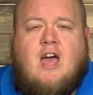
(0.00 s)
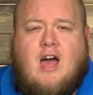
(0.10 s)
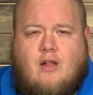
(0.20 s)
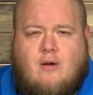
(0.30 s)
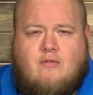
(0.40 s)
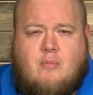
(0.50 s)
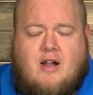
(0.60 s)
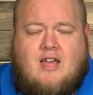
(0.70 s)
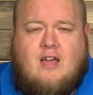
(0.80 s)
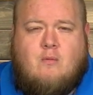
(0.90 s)
Hello
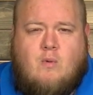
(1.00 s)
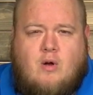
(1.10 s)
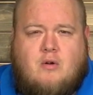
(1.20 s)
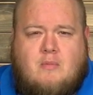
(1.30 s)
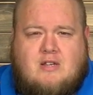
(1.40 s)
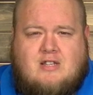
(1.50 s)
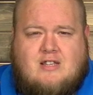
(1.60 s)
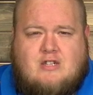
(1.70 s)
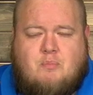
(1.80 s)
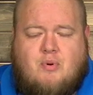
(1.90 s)
everybody and welcome into
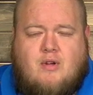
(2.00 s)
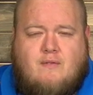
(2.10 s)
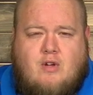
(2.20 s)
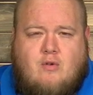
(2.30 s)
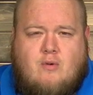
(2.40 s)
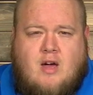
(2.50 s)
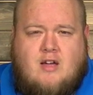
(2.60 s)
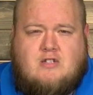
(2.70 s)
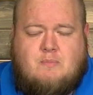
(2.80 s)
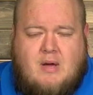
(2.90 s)
this
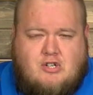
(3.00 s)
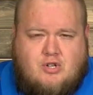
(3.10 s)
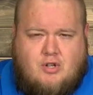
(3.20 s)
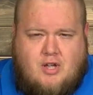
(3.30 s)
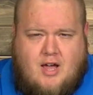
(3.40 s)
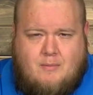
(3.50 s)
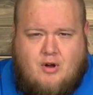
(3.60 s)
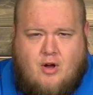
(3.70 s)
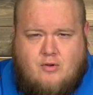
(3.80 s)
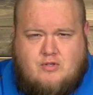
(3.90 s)
preview special. I'm
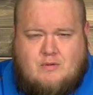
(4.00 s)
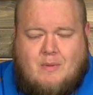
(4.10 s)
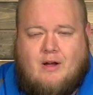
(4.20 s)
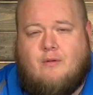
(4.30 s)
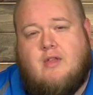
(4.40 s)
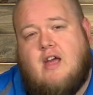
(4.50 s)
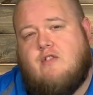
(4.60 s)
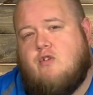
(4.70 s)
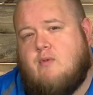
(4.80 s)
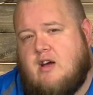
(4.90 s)
your host, Michael Knight,
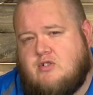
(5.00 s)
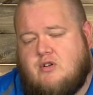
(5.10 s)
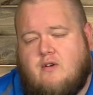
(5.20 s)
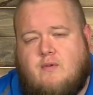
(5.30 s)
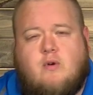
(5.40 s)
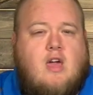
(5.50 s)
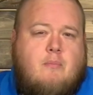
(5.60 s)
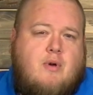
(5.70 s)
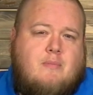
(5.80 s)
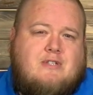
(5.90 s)
the director of
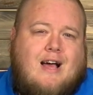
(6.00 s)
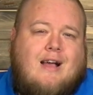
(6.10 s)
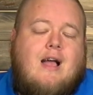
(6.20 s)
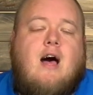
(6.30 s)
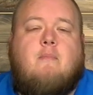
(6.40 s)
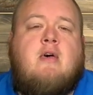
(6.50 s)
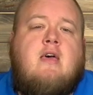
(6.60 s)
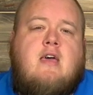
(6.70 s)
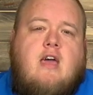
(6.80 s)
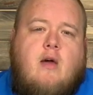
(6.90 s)
OKPreps.com,
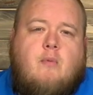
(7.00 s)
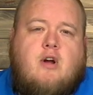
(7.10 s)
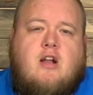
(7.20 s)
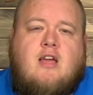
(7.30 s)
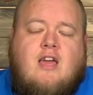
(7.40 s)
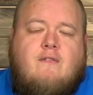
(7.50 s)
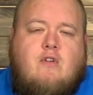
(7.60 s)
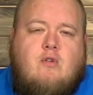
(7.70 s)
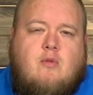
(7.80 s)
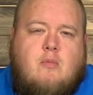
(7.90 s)
and we're going to give
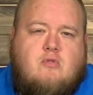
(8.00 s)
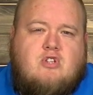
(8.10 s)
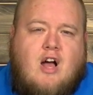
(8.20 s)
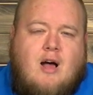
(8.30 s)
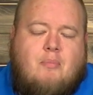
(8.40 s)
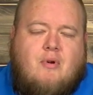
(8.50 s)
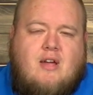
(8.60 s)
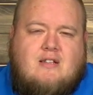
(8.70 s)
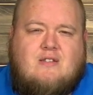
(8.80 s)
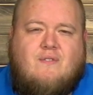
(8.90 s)
you the most
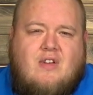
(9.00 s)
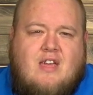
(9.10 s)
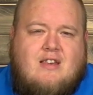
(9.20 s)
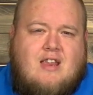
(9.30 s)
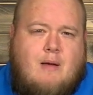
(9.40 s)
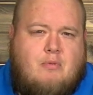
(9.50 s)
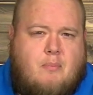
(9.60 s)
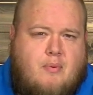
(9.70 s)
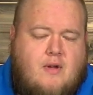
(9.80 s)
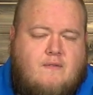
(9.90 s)
comprehensive, in-depth
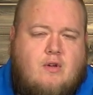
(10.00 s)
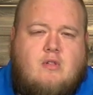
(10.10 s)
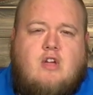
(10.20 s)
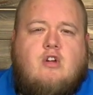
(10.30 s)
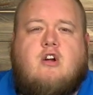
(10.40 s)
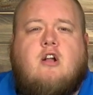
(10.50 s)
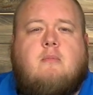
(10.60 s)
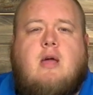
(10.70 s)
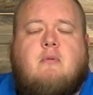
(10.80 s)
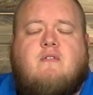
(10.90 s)
preview that you're going to
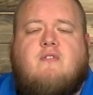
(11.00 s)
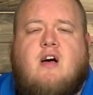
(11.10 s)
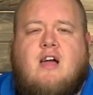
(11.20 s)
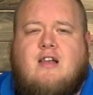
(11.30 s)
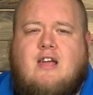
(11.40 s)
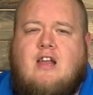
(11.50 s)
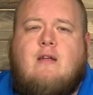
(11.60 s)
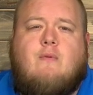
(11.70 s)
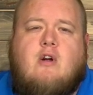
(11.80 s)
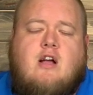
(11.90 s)
be able to find
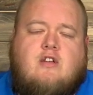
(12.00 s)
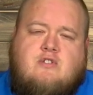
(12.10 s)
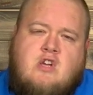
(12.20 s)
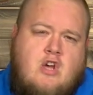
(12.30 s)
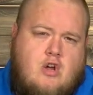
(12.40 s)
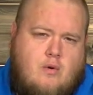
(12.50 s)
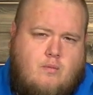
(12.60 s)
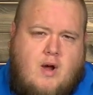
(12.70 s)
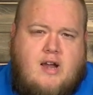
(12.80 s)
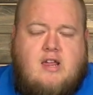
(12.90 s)
anywhere else
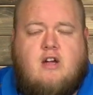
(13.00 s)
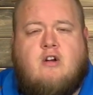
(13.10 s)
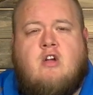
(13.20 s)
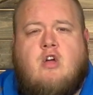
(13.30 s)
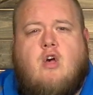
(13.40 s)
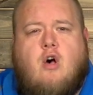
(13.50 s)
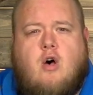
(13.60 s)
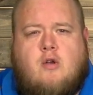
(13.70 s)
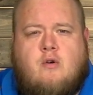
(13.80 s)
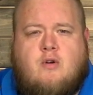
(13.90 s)
right here
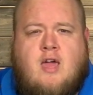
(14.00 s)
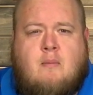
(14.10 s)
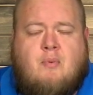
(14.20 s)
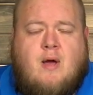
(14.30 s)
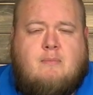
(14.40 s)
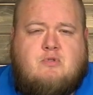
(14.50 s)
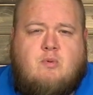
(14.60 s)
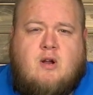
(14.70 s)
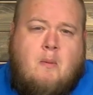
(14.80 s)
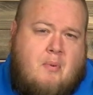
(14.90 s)
on OKPreps.
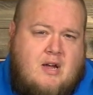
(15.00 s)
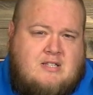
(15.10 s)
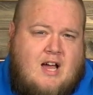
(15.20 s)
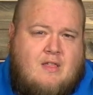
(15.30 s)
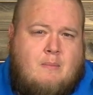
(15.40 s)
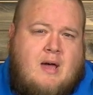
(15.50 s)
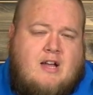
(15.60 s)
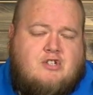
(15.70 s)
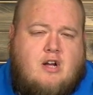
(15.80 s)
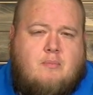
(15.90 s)
We're going to break down the
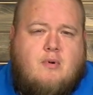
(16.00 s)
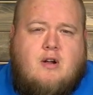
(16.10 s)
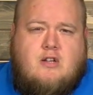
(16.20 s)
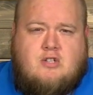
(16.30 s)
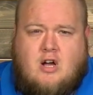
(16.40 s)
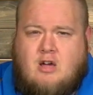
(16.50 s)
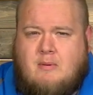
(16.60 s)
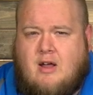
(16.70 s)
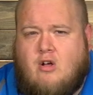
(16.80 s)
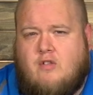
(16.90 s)
matchup. We're going to talk
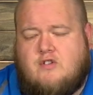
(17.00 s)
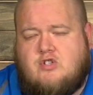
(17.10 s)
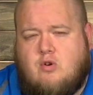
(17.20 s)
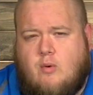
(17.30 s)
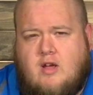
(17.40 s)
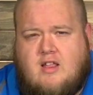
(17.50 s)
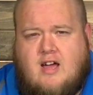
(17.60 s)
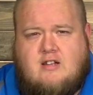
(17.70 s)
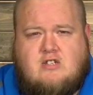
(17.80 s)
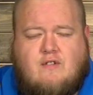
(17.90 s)
about all the
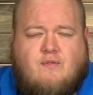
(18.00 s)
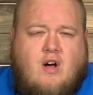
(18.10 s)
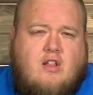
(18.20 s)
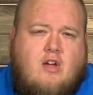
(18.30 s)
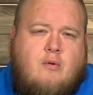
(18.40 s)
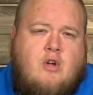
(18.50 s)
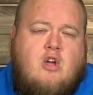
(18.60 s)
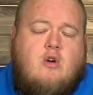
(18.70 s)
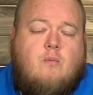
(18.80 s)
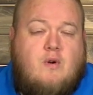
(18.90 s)
storylines to follow
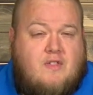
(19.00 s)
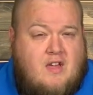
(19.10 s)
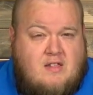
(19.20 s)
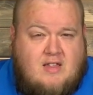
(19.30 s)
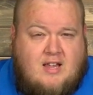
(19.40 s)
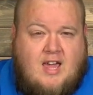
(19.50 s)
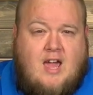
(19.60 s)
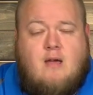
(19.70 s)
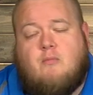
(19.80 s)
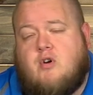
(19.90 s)
within the
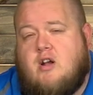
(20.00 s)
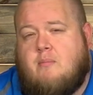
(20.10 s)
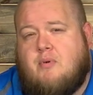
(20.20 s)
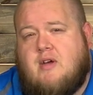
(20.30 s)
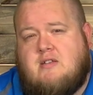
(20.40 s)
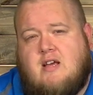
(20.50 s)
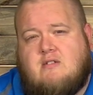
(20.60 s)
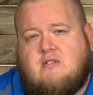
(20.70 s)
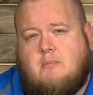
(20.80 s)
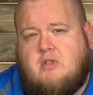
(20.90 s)
game. We're going to break
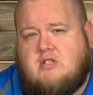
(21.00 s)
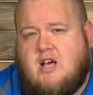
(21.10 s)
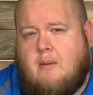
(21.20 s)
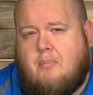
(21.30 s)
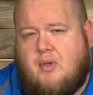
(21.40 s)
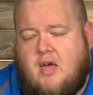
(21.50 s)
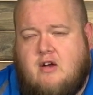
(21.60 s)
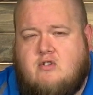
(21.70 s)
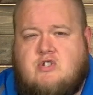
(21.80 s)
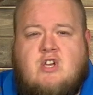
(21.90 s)
down some of the top
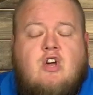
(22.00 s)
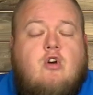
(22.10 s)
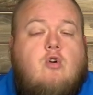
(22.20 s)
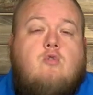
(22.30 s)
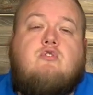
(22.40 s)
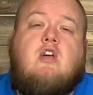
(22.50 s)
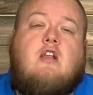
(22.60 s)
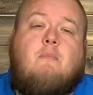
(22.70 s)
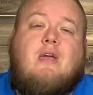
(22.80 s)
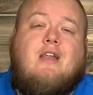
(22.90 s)
players, who's going
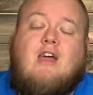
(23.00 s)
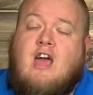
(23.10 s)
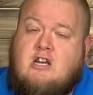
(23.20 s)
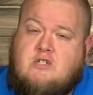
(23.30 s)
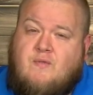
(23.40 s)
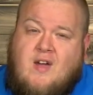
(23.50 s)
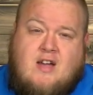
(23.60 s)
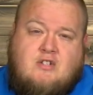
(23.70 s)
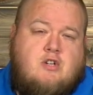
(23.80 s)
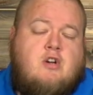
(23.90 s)
to be an X
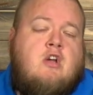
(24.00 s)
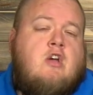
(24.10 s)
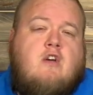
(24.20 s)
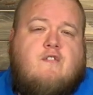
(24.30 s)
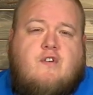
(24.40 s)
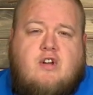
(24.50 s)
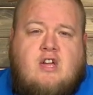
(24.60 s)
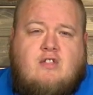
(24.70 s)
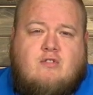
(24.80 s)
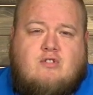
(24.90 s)
factor for
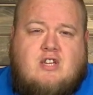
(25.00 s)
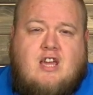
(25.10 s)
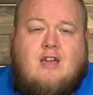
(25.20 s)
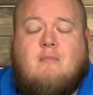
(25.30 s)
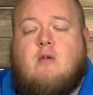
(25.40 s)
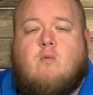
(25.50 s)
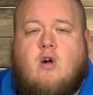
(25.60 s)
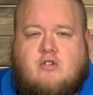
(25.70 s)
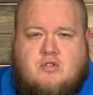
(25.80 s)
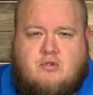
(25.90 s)
either team, and we're
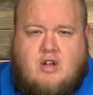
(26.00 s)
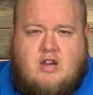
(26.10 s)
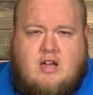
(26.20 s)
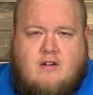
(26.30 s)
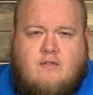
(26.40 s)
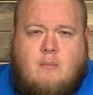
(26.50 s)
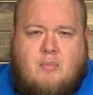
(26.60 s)
also going to hear from